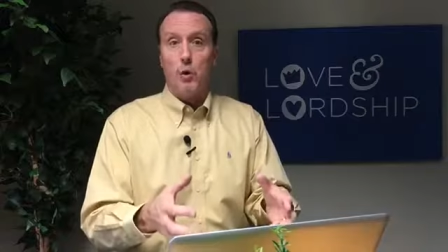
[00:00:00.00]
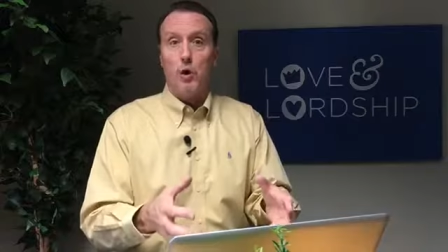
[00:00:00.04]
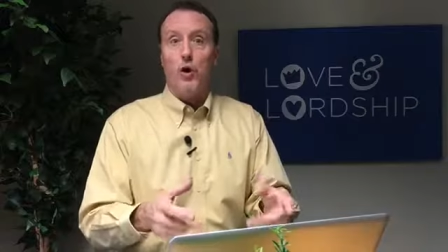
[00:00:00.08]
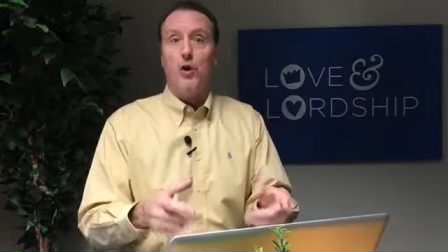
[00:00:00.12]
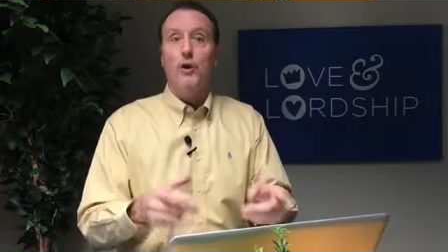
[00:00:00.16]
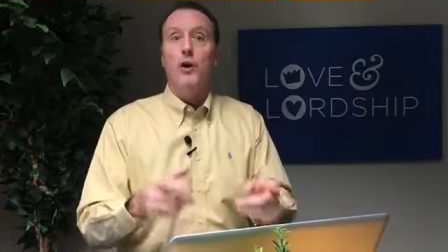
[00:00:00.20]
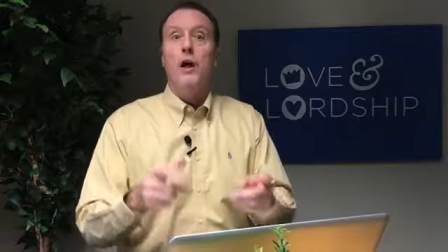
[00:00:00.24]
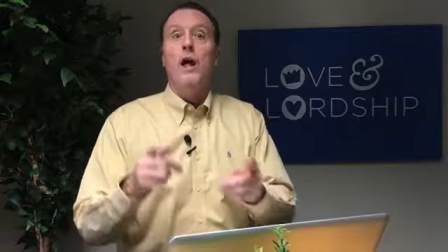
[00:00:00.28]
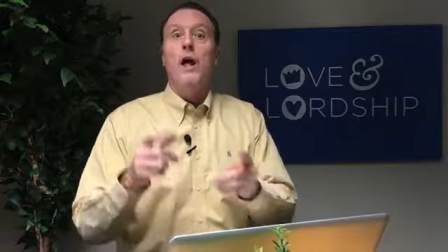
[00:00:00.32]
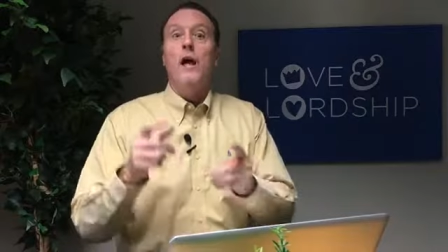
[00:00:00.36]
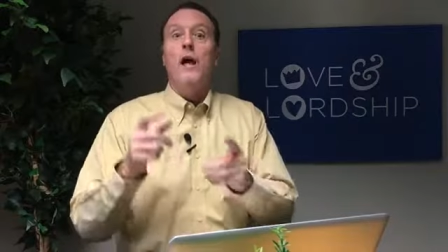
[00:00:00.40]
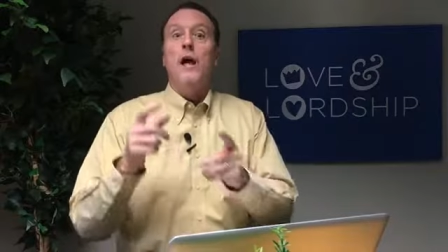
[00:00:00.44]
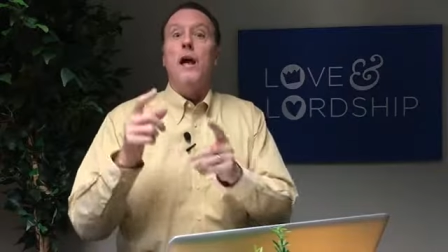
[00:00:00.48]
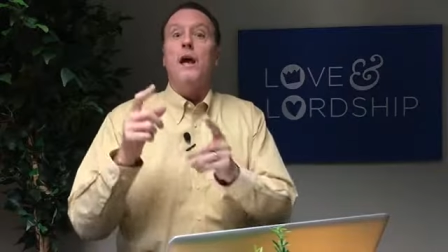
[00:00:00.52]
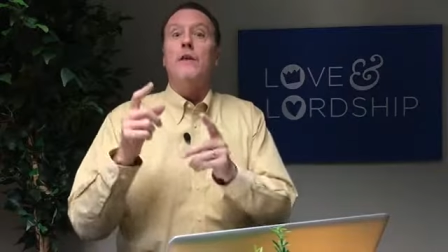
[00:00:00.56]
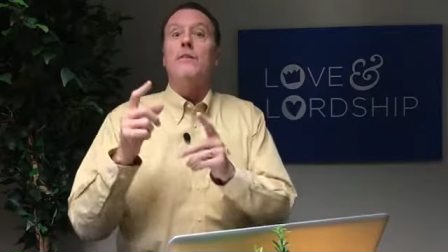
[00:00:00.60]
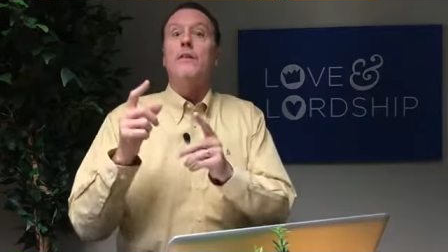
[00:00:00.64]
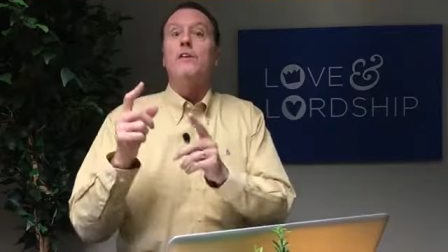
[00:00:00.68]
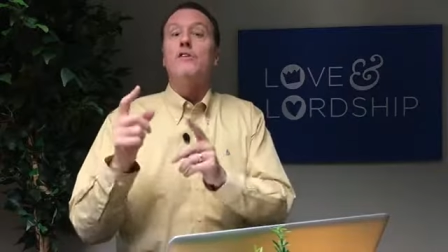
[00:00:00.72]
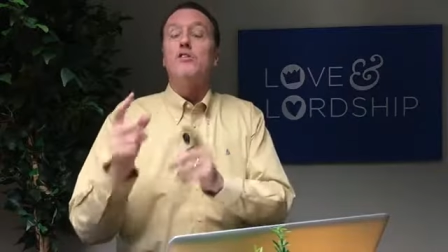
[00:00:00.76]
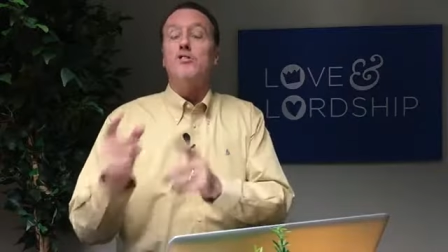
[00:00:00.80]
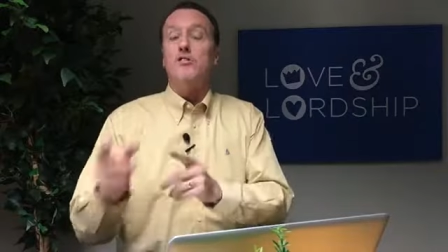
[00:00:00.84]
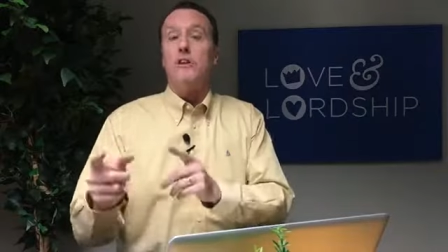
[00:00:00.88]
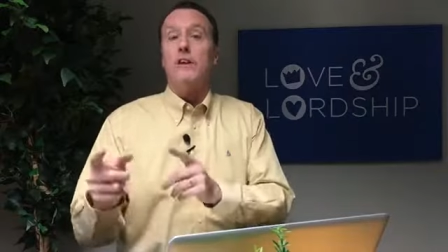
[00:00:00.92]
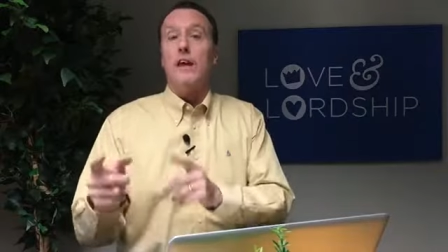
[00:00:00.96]
Word, and
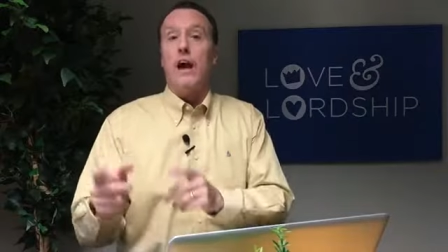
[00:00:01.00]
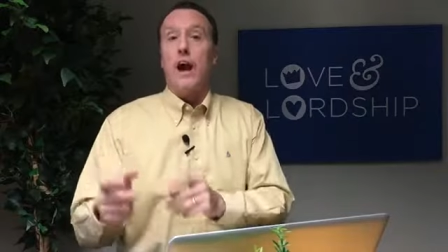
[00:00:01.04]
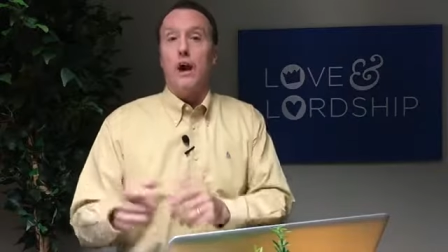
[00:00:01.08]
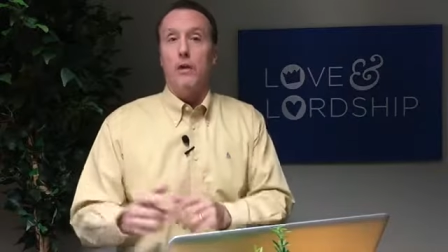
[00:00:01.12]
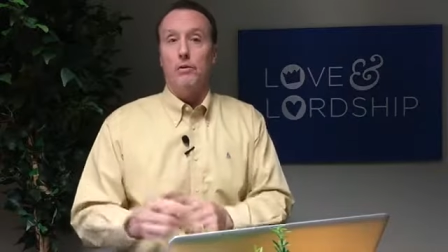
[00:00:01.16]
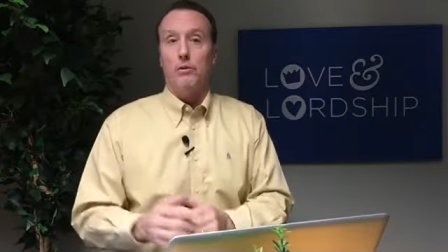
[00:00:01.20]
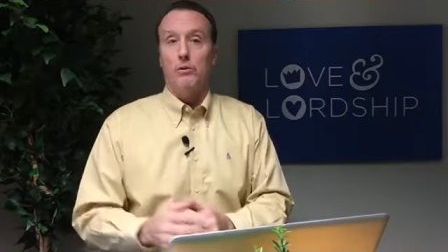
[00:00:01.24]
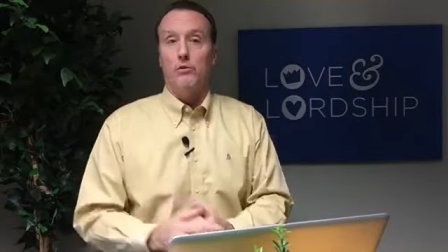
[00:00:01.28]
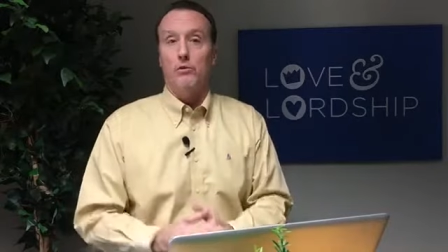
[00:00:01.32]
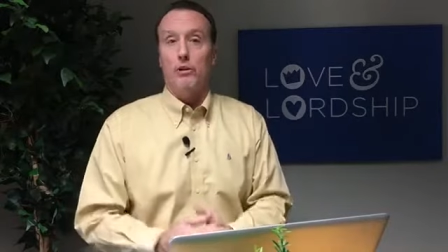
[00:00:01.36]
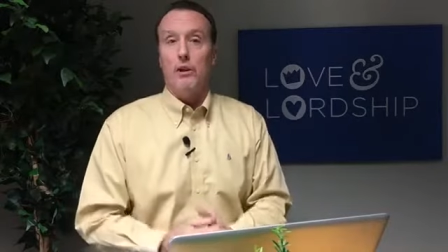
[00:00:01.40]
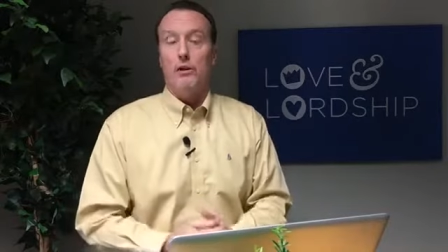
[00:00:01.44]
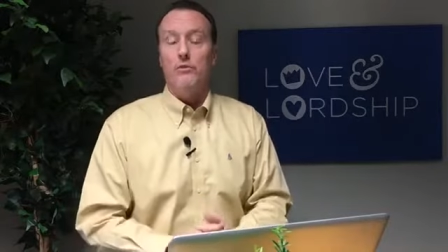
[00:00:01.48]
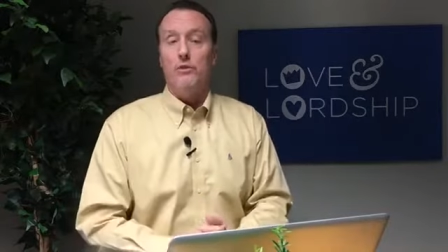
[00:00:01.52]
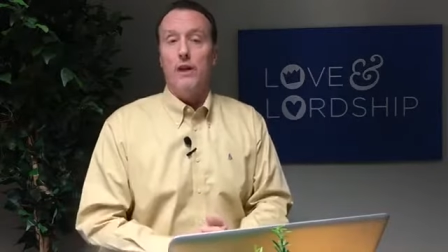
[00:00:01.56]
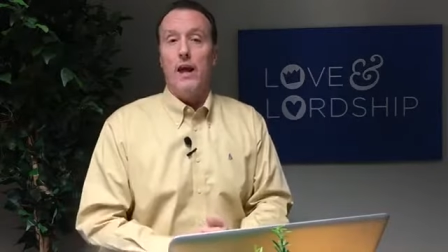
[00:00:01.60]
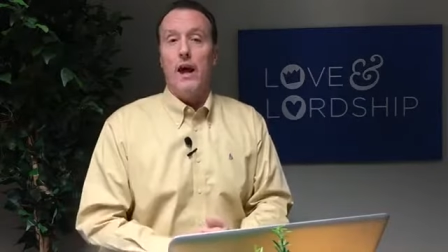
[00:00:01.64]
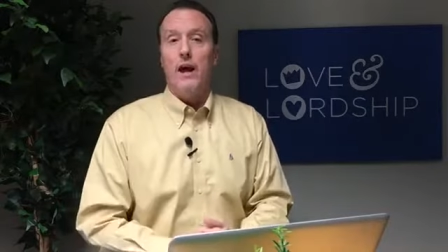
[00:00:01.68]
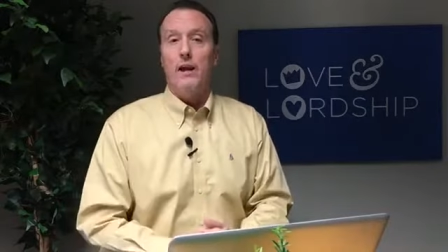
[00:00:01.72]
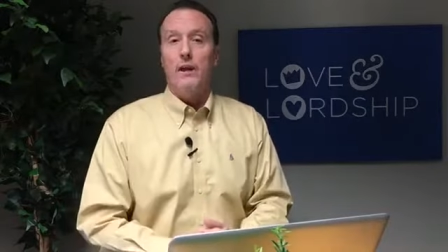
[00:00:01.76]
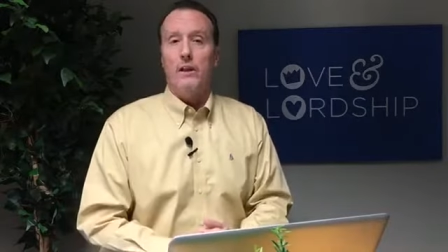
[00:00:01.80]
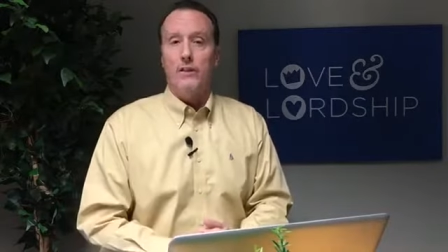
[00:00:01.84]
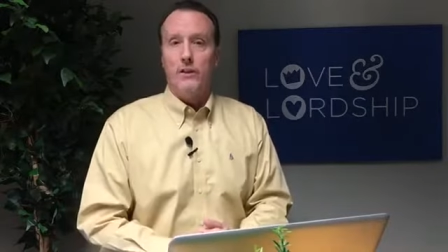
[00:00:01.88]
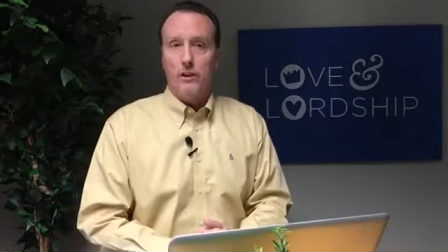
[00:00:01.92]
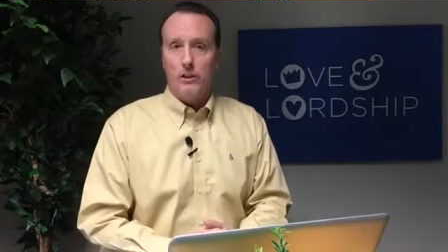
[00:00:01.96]
then see how it was lived
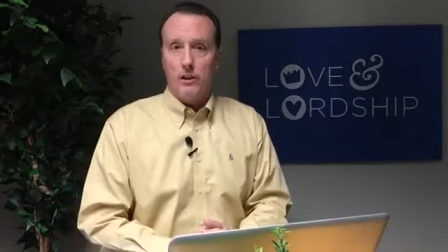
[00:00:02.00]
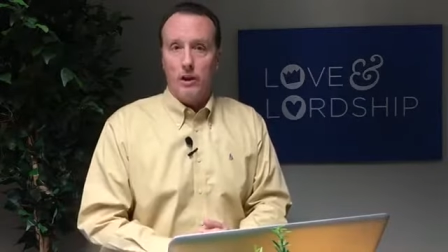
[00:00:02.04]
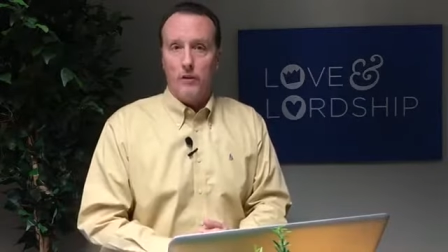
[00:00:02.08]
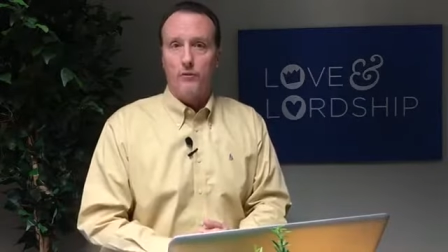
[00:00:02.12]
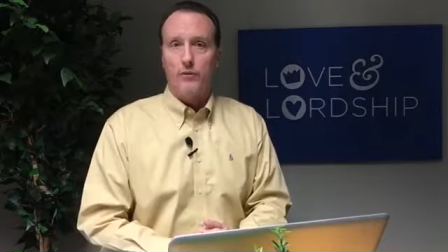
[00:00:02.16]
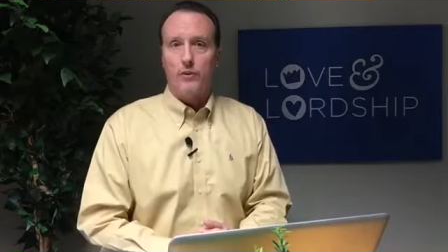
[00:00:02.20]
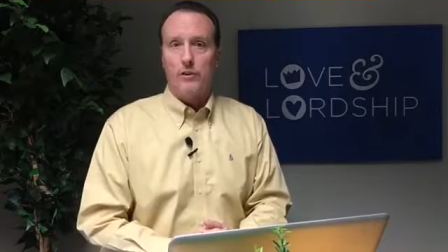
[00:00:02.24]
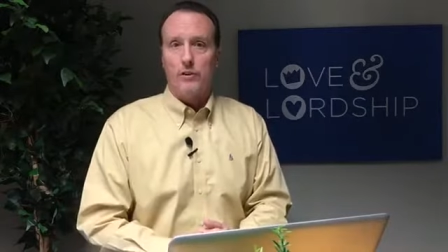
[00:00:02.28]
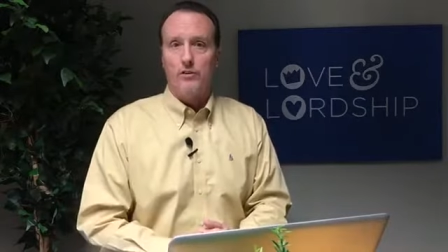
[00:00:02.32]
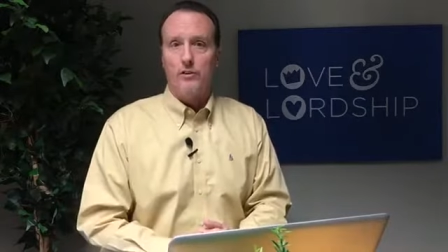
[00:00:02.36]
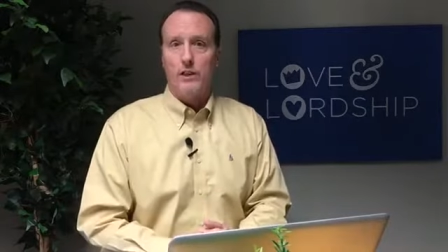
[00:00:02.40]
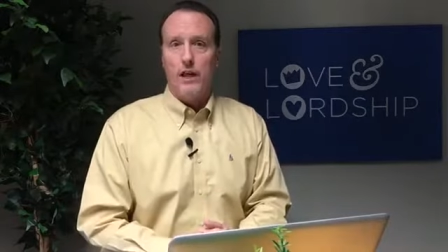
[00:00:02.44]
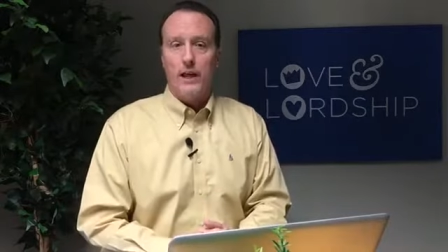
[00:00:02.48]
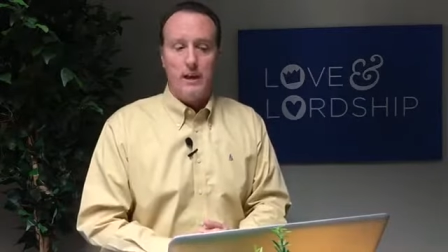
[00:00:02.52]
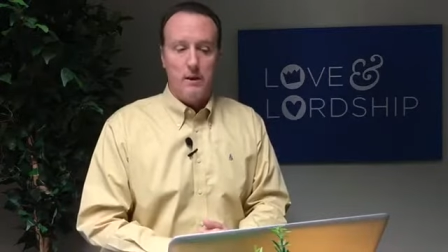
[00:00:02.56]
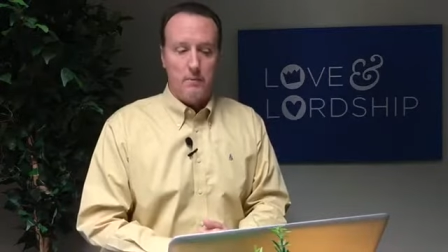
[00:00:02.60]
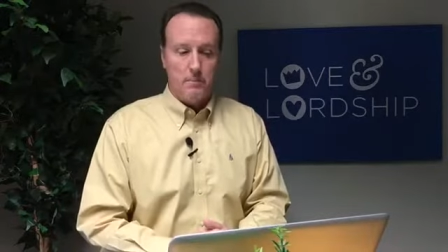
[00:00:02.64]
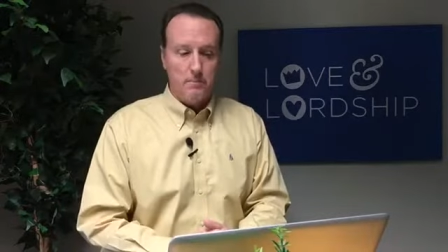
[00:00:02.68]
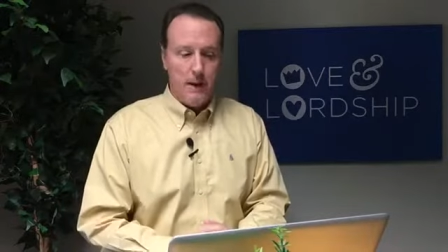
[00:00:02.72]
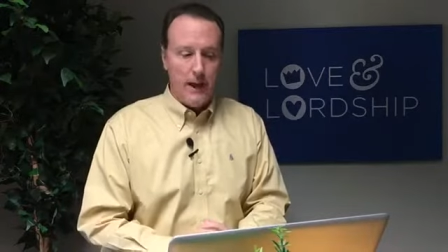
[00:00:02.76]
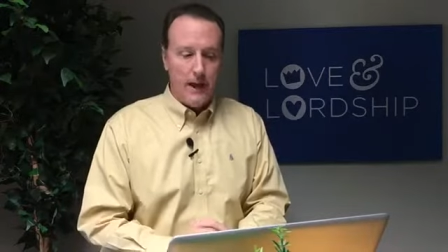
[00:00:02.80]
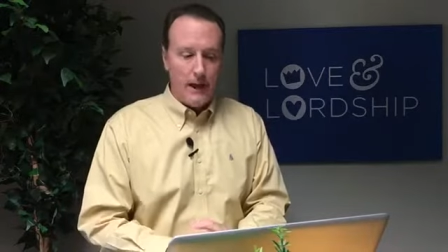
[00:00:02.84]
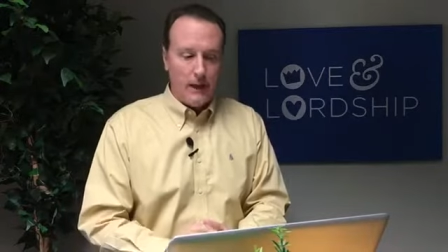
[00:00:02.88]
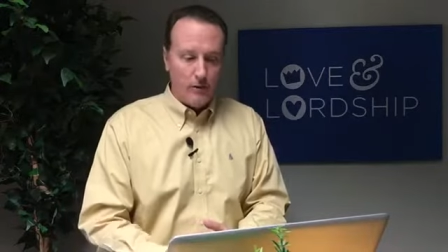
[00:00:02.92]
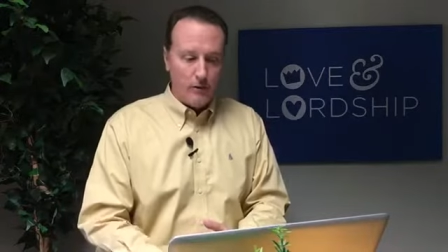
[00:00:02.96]
out and the difference that
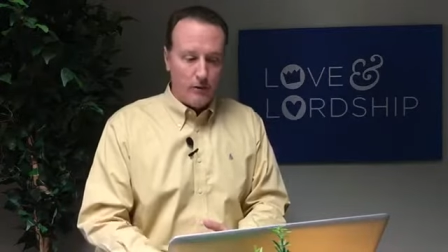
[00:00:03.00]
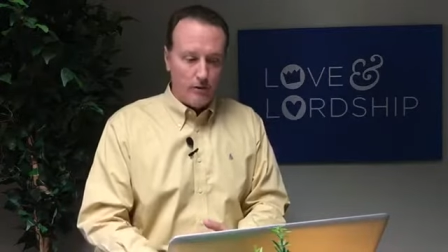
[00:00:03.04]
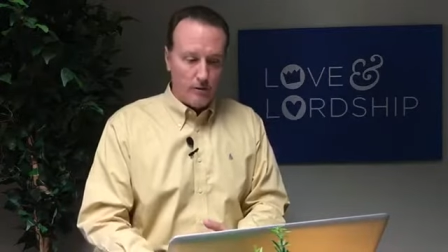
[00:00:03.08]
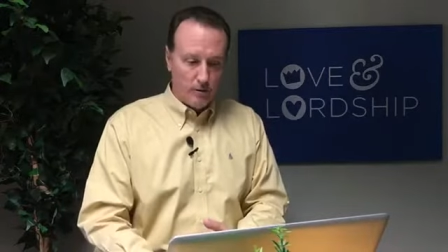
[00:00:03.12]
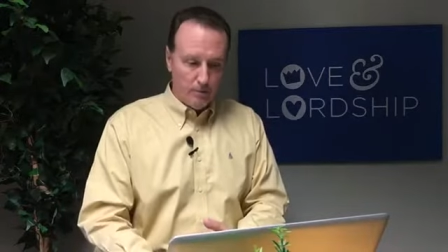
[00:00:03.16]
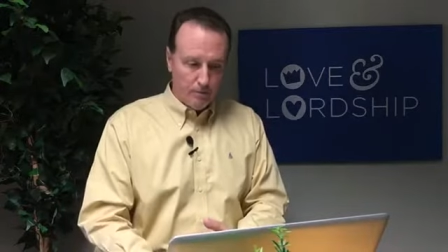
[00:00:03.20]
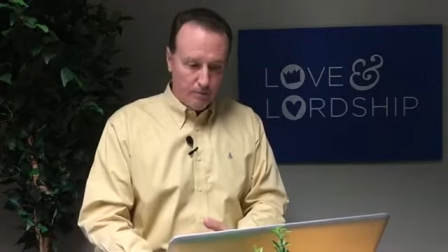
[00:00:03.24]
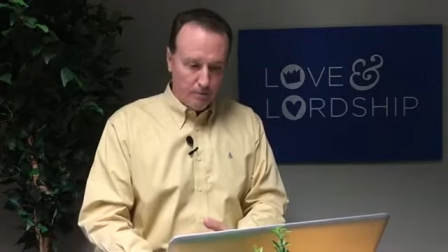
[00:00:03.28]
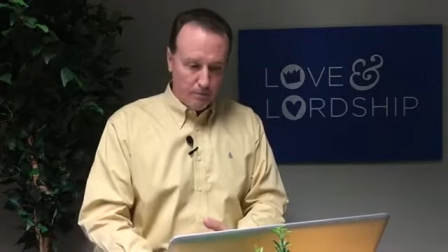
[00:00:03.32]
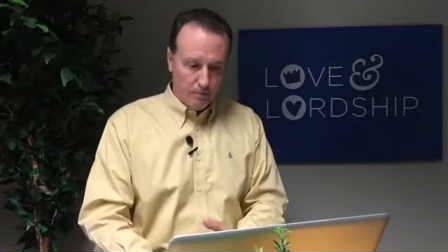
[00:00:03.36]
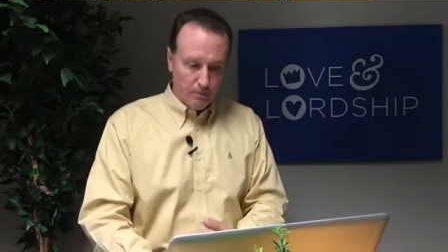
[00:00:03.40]
it makes.